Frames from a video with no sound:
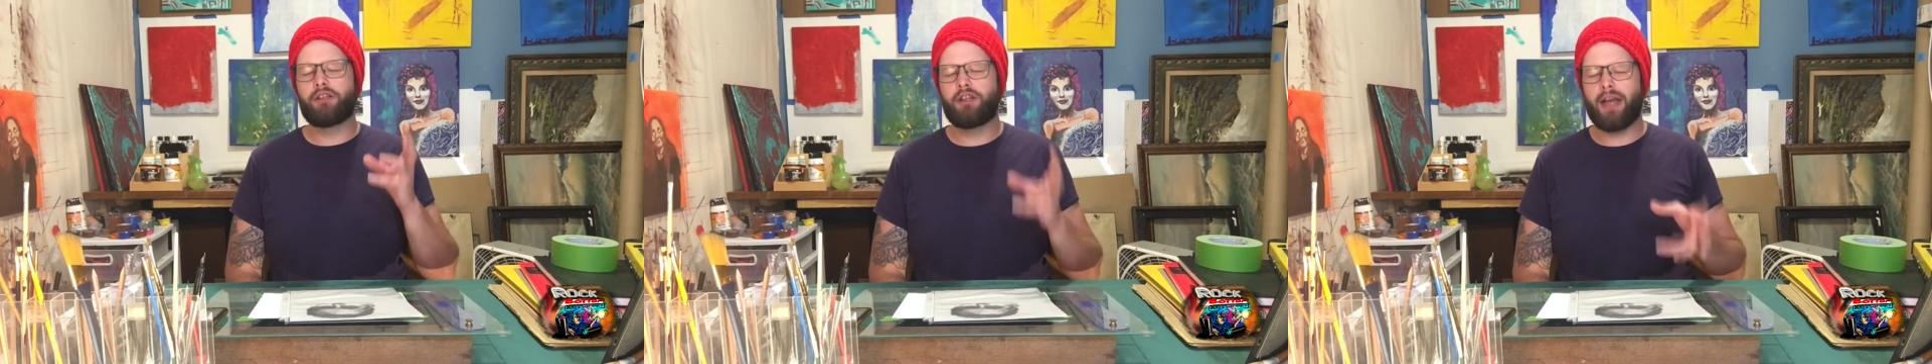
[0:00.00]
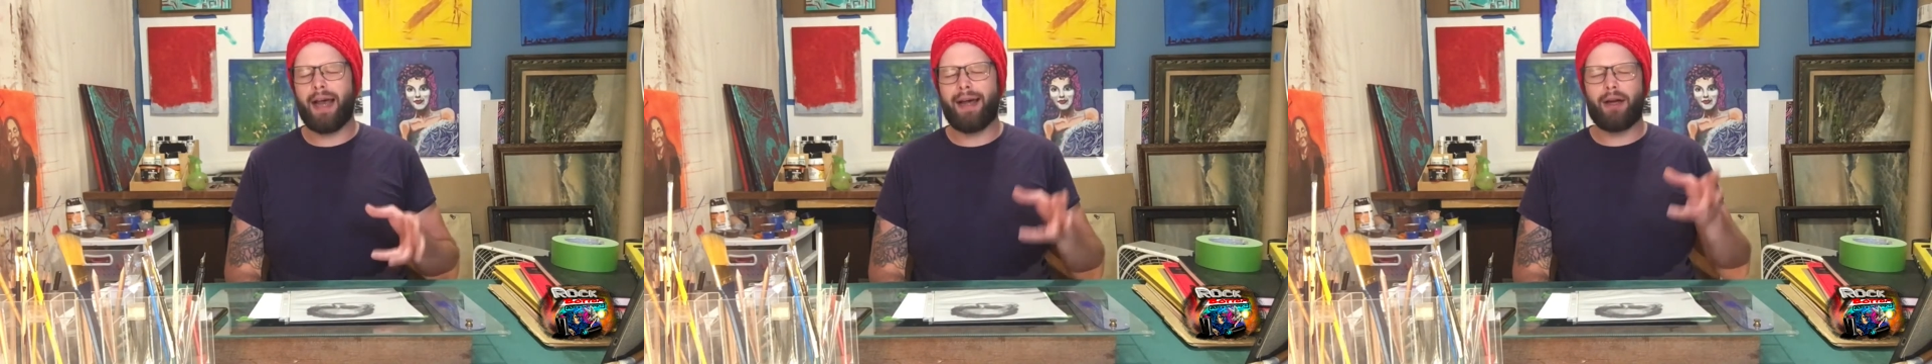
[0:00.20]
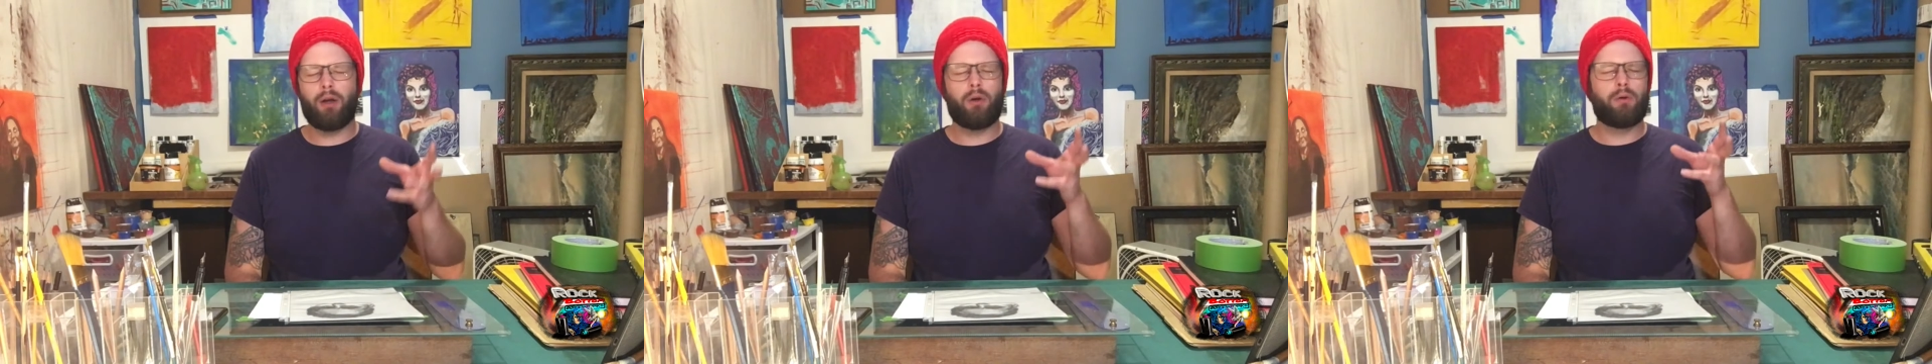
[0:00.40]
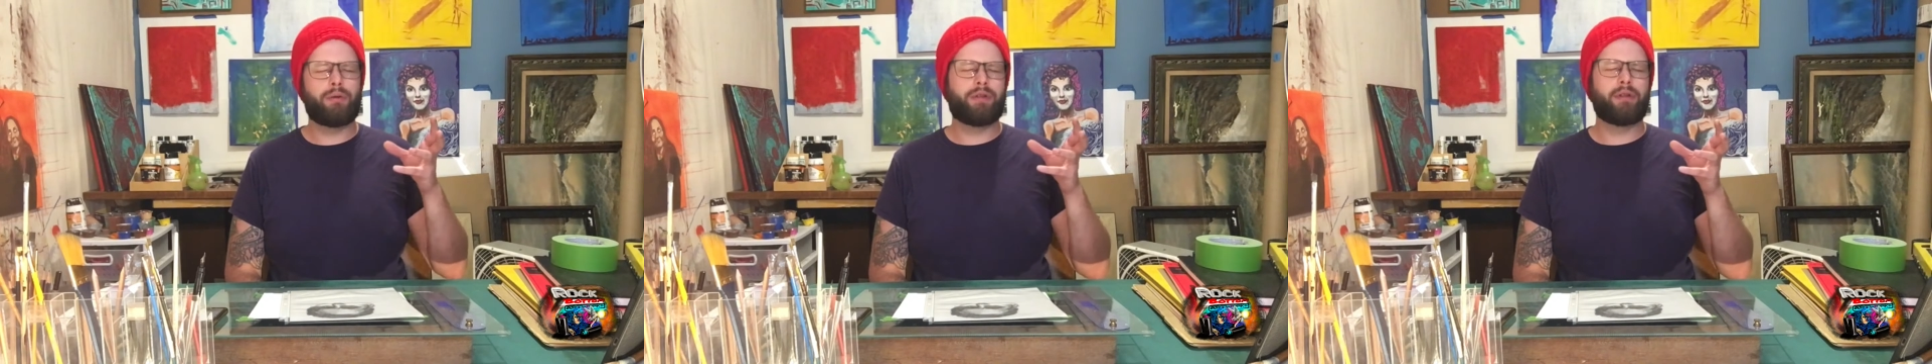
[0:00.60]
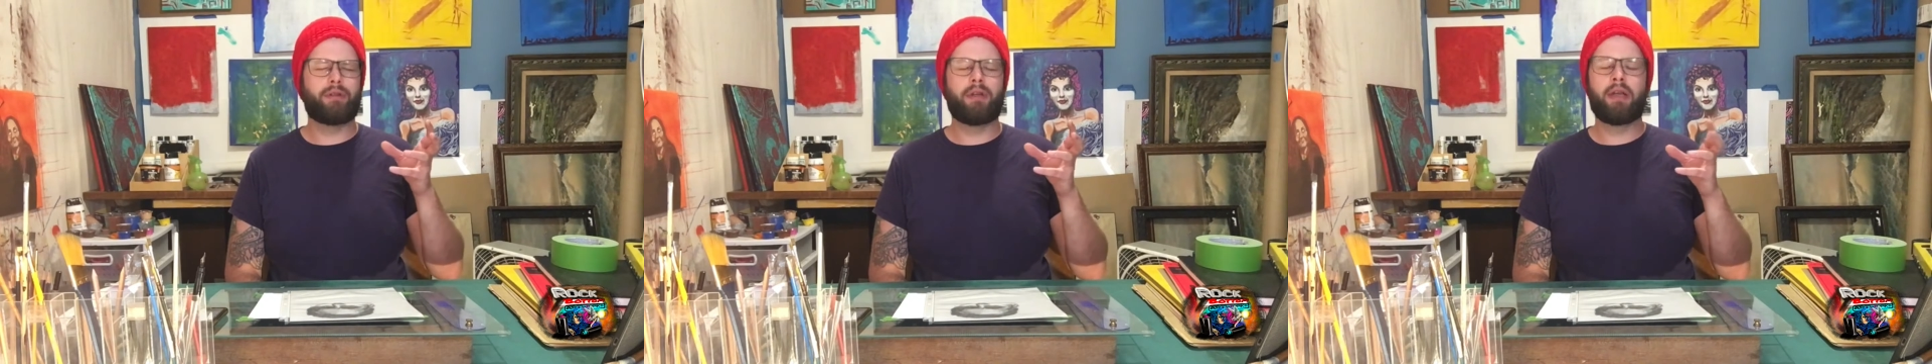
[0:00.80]

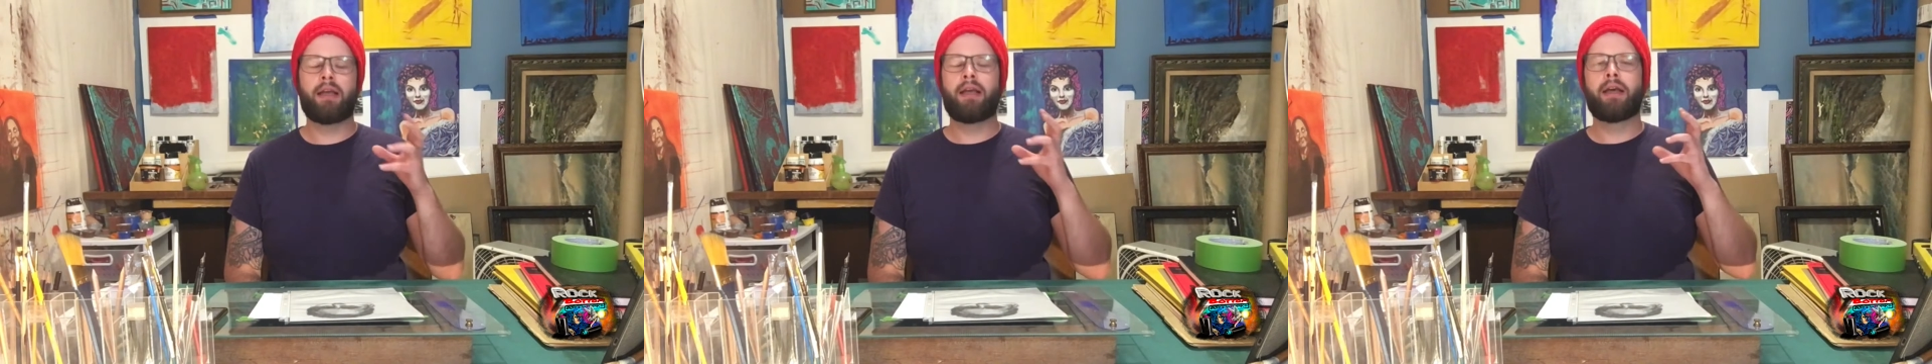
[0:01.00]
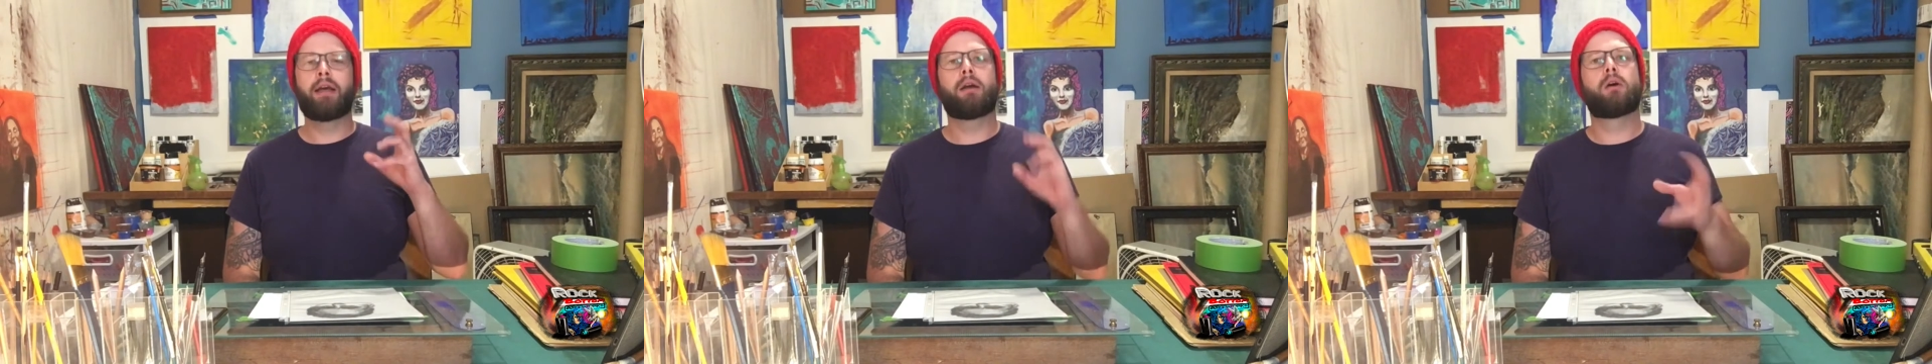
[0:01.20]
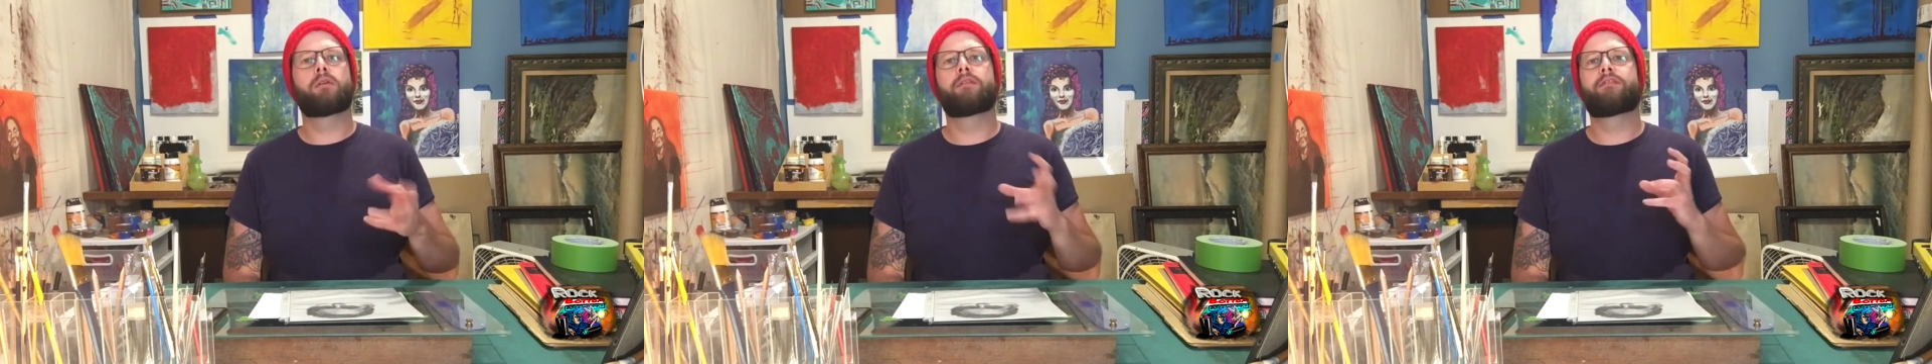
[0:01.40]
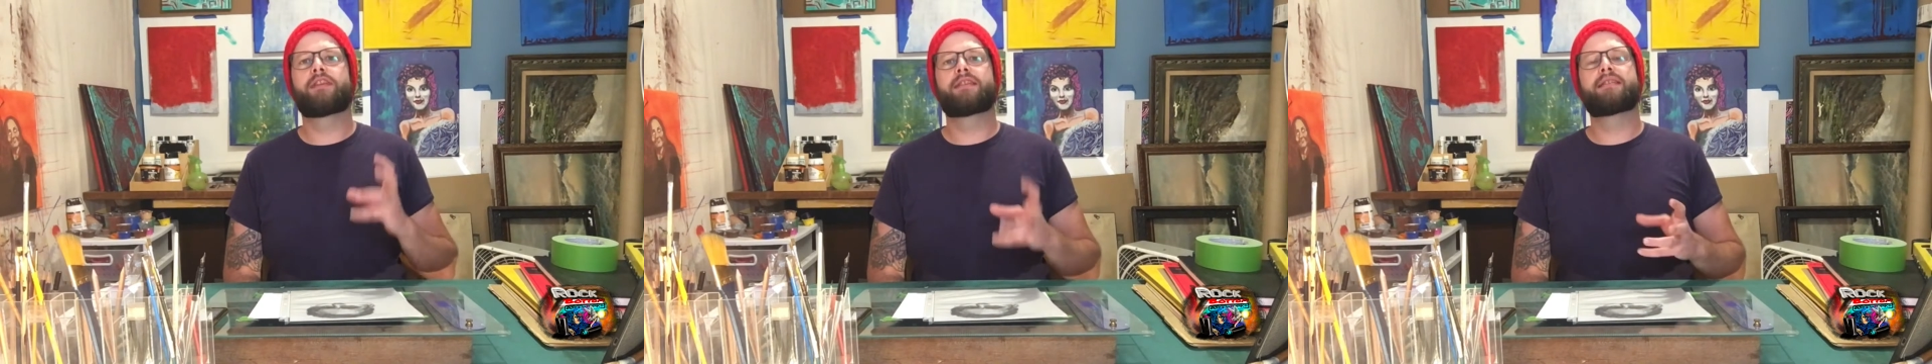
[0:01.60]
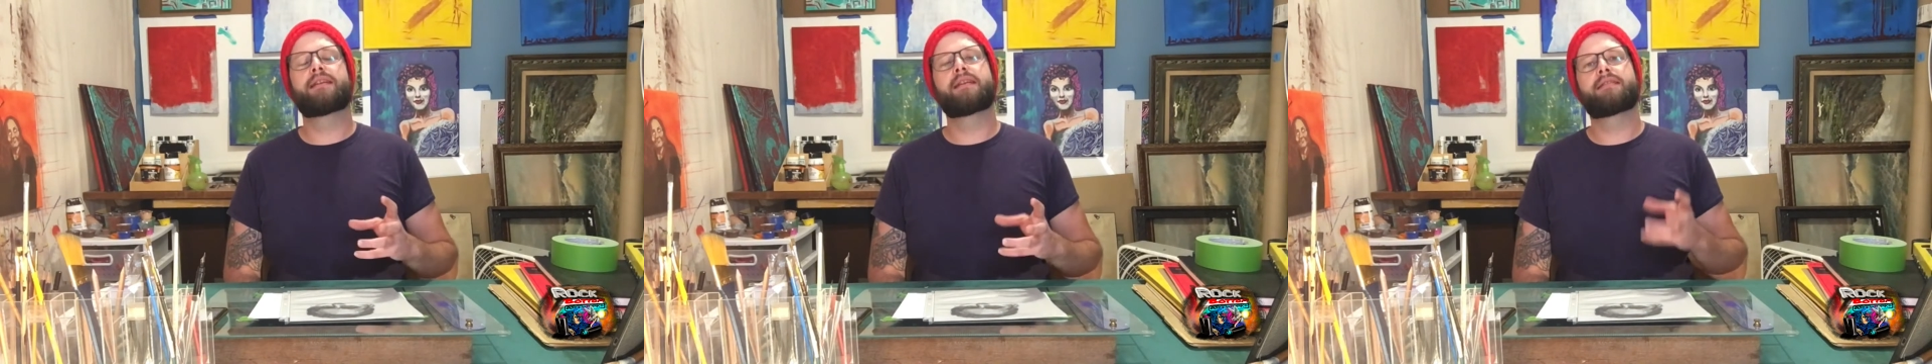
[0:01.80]
shadows and all of
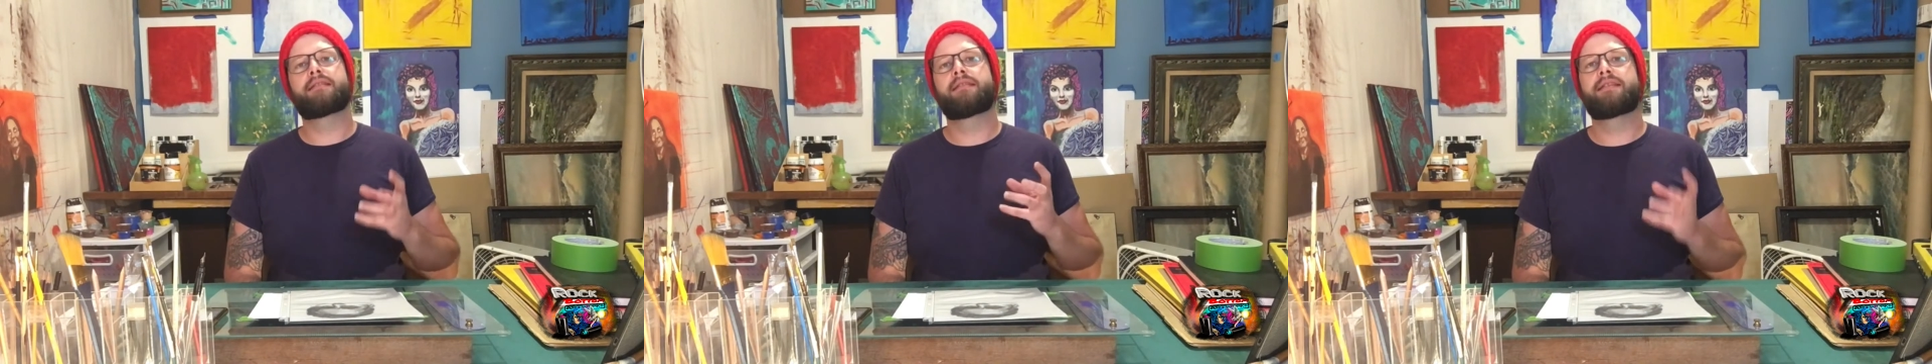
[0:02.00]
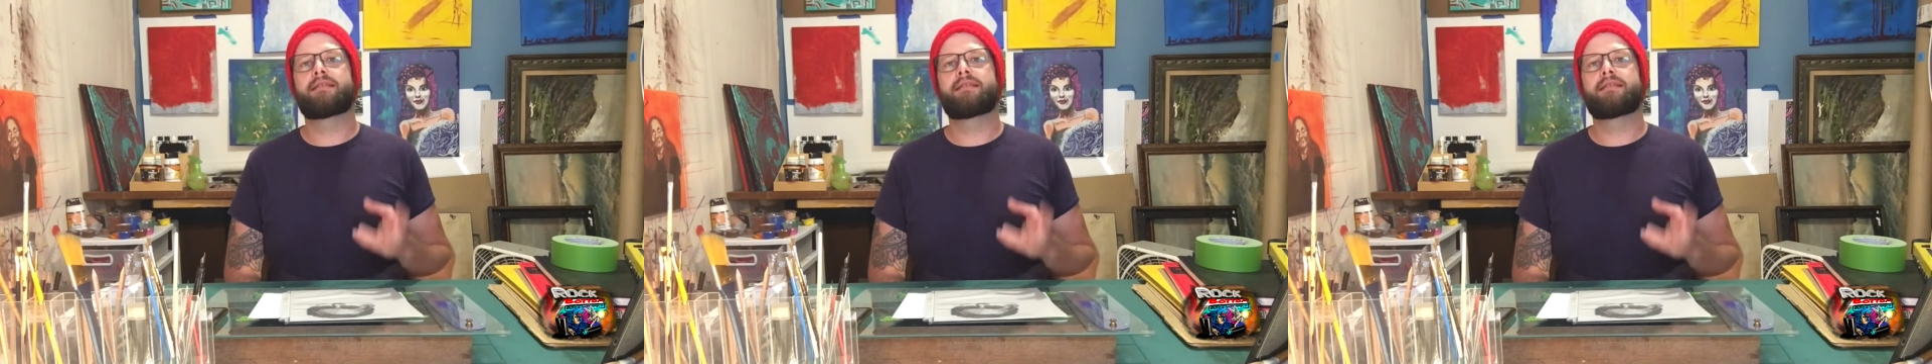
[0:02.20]
these things.